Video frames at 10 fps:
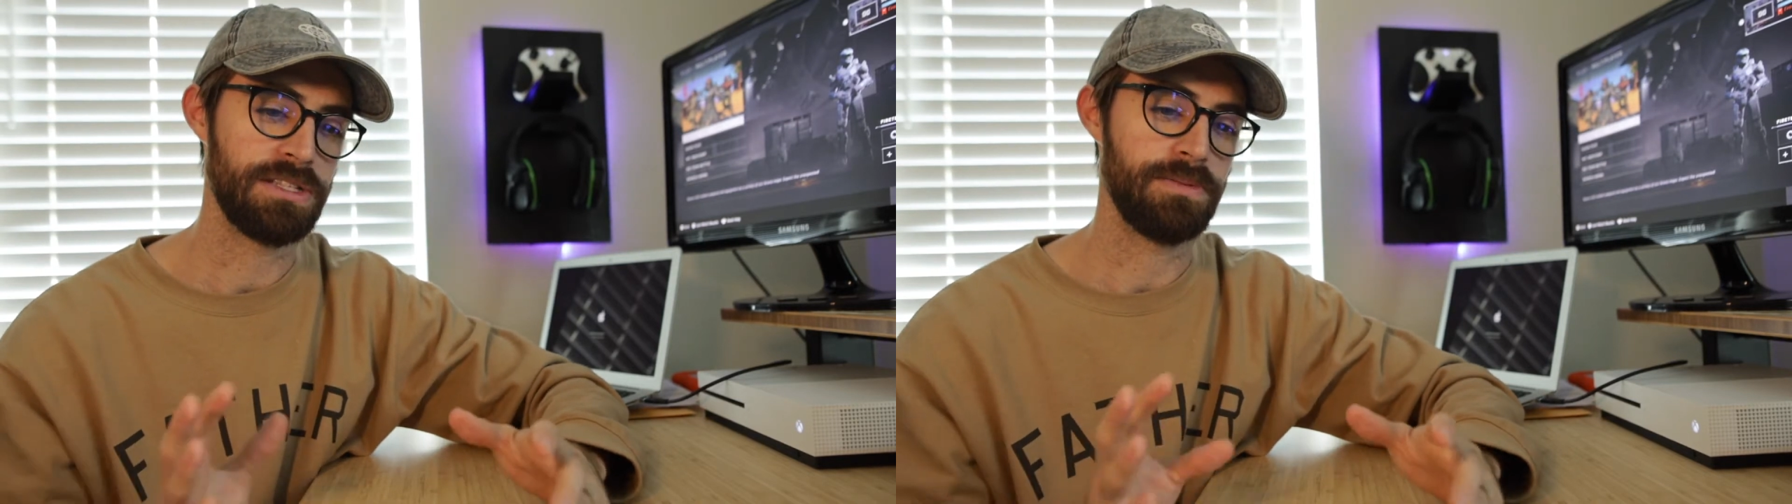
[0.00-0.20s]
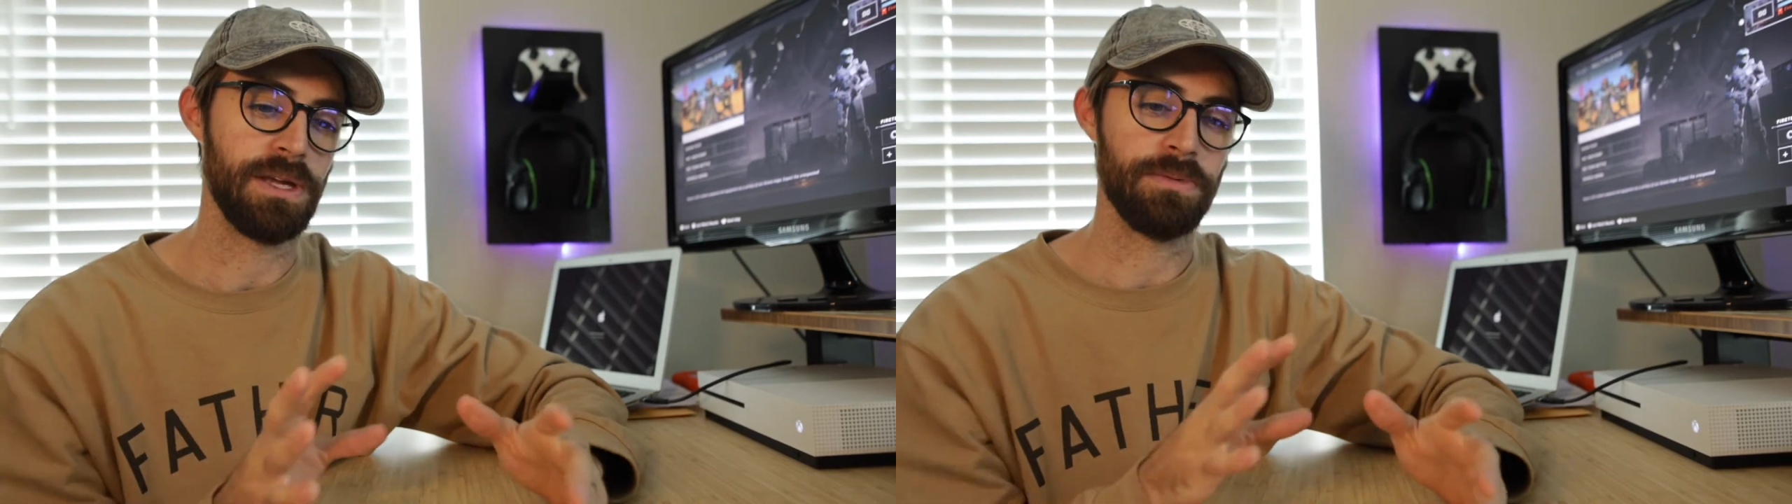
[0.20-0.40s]

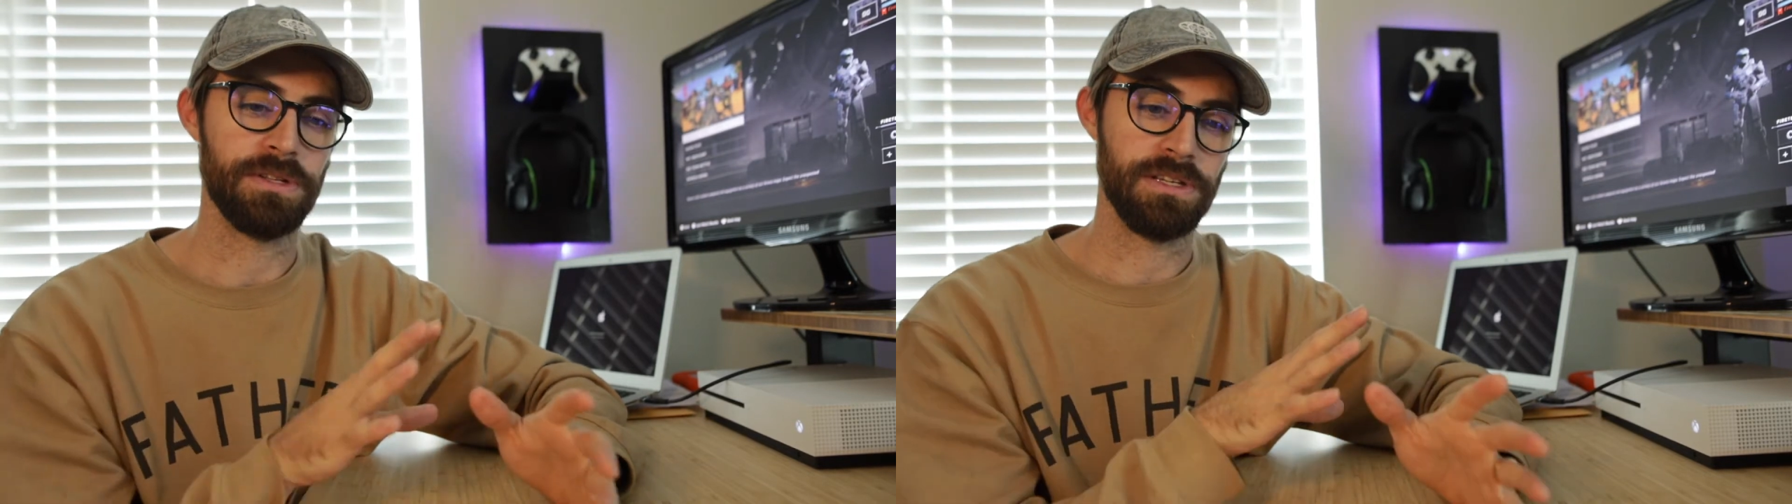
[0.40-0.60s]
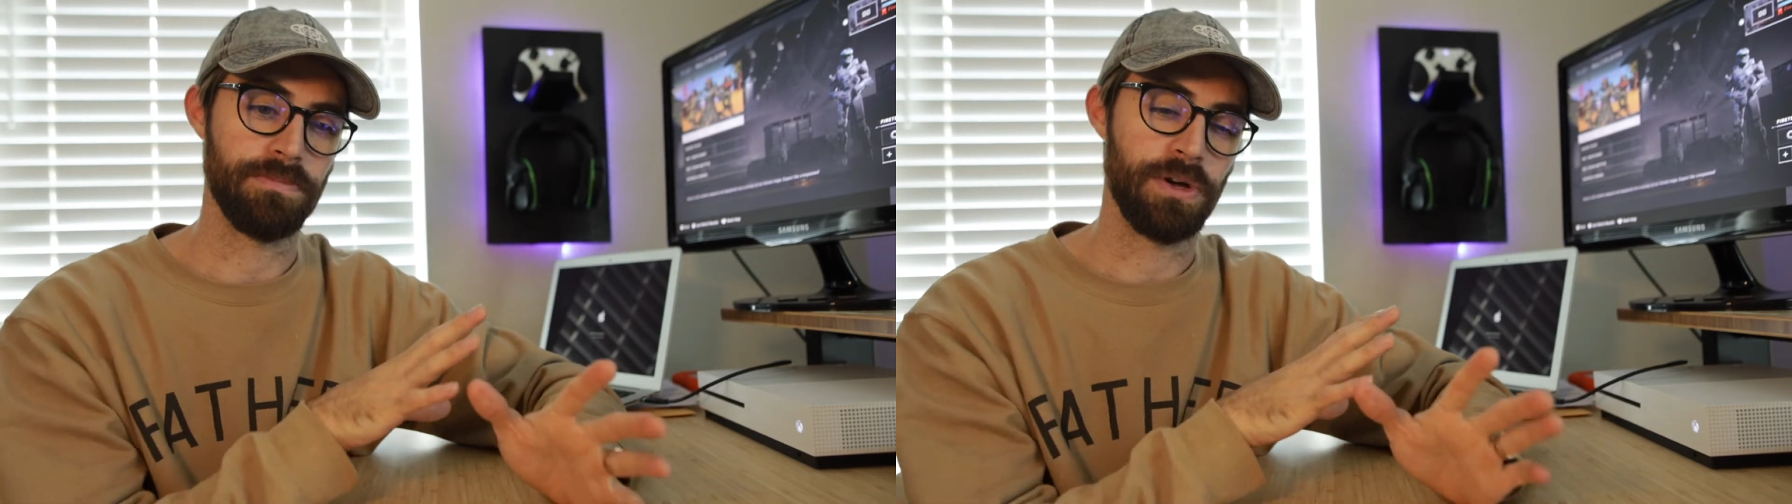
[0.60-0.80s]
to be able
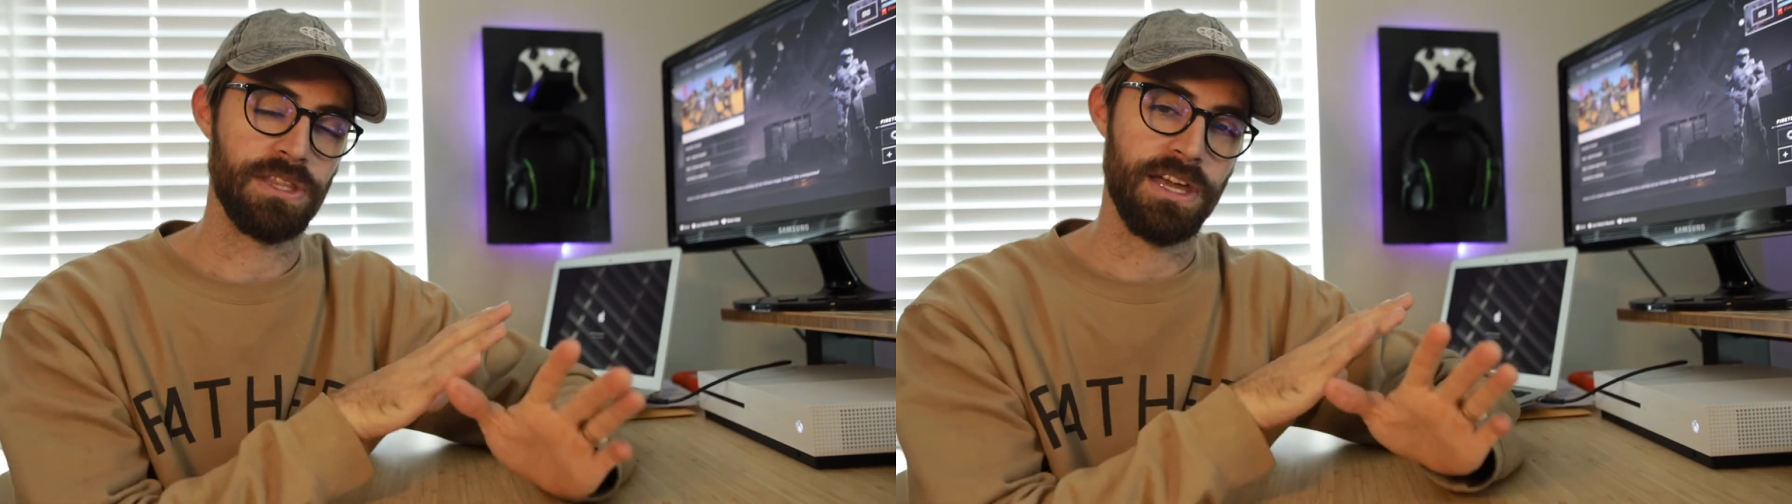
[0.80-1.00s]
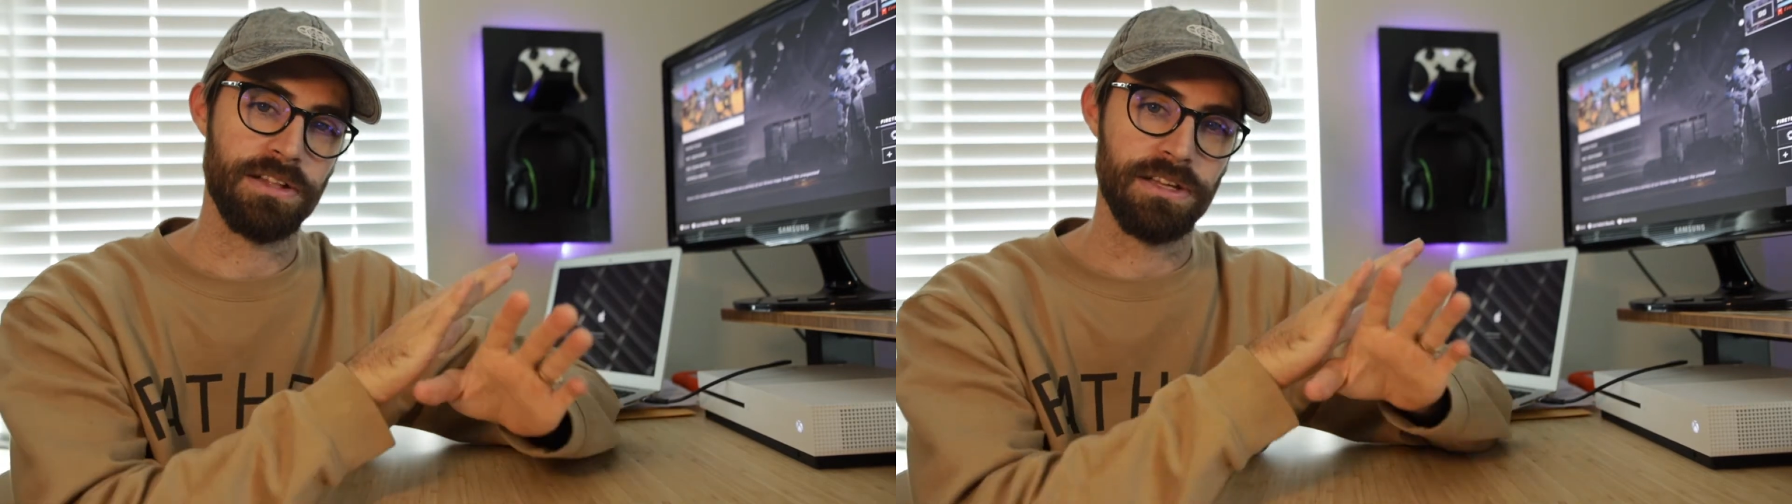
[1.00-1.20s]
to put
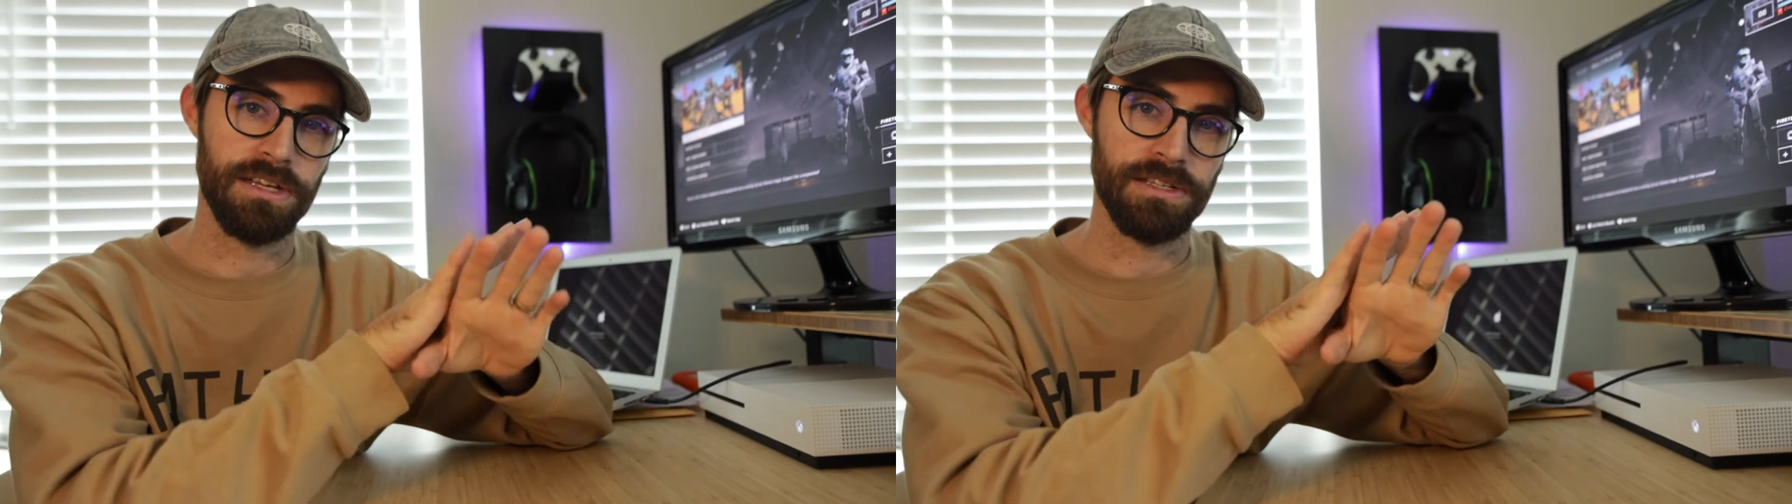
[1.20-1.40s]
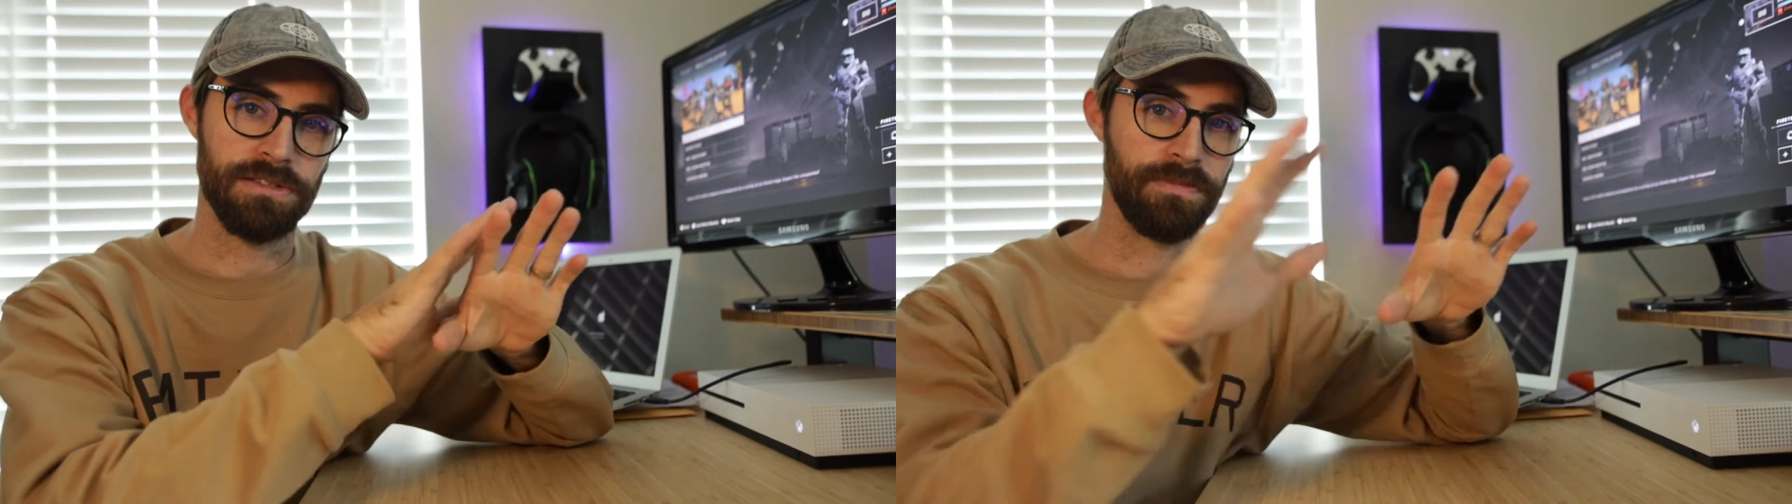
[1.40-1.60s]
the
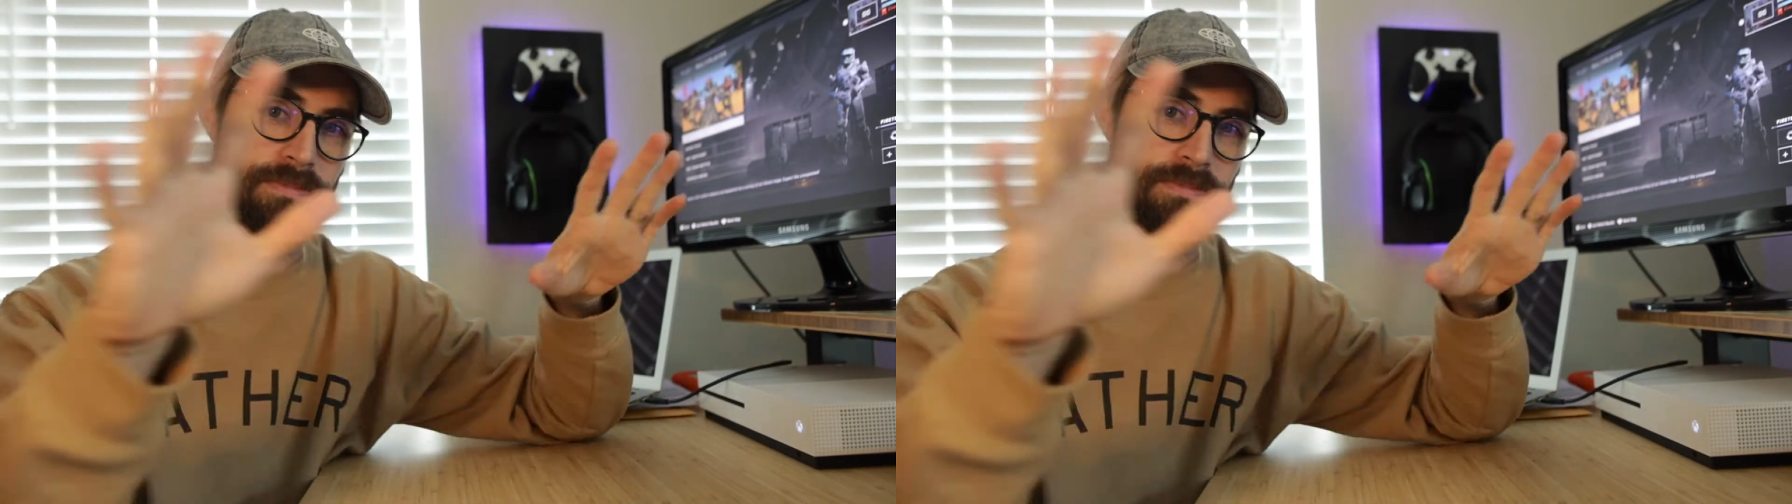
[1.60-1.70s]
LEDs